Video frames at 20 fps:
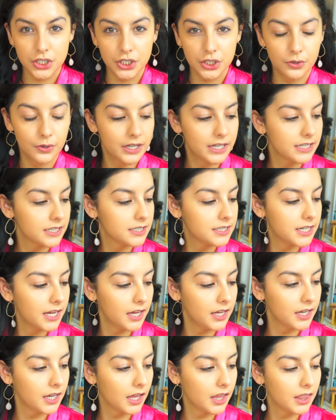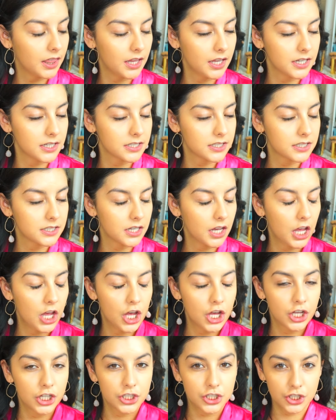do is take this
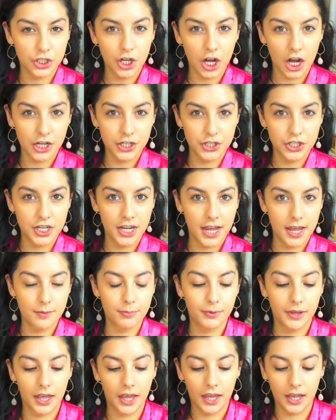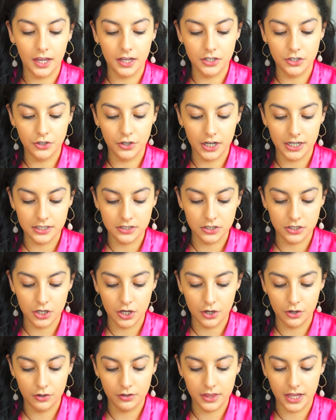Scotch tape, and you guys
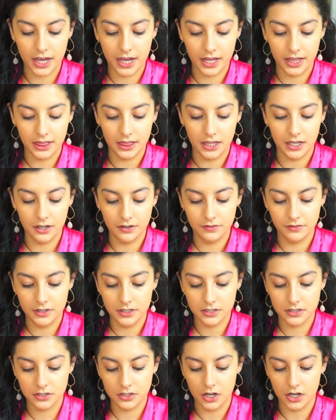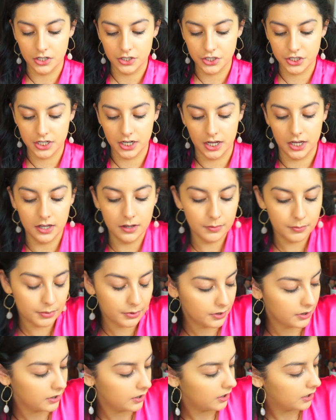know that I love this Scotch tape.
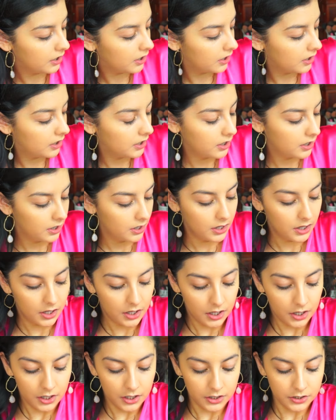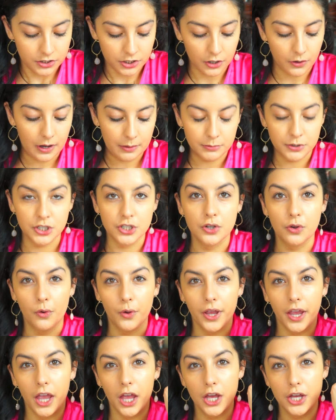So I'm just
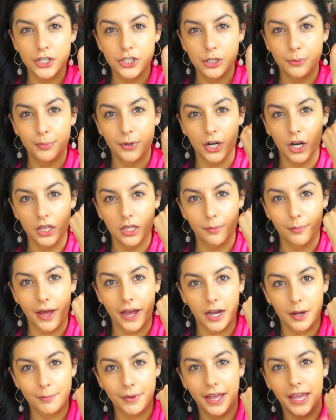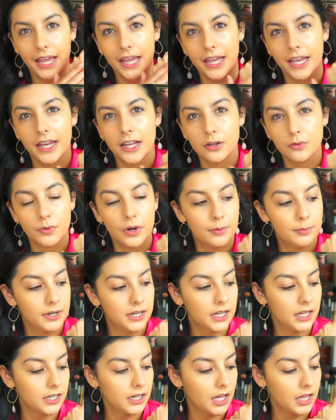going to put it on the back of my hand, rub it
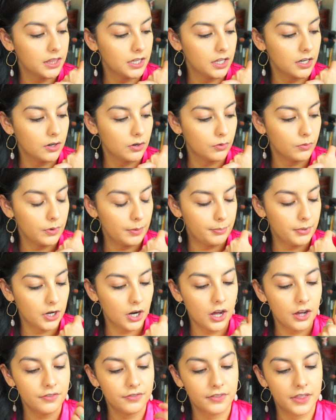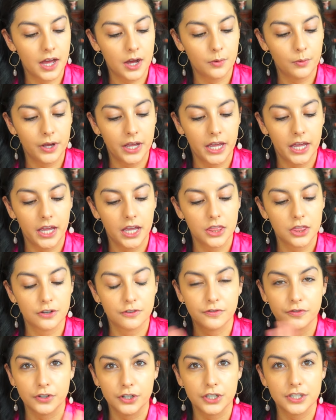in, and then rip it off. That way the
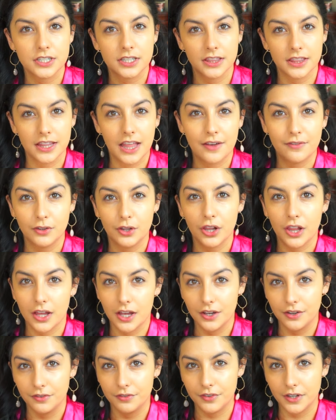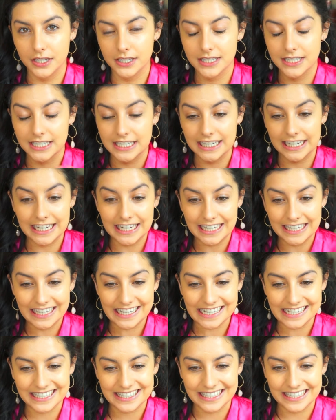first level of
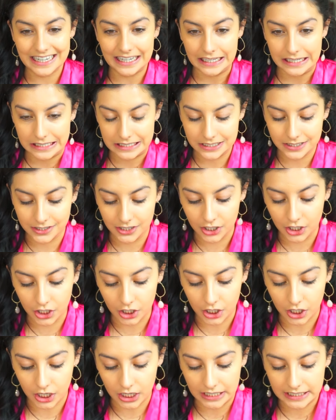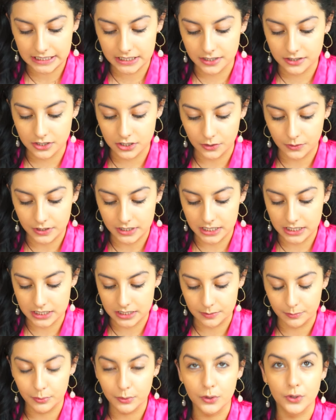stickiness is gone, so it
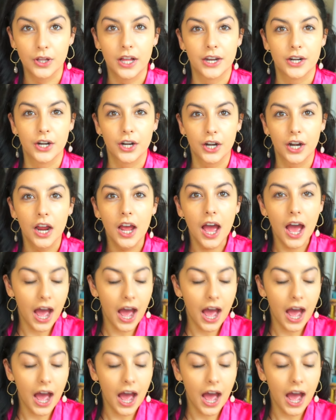doesn't pull out our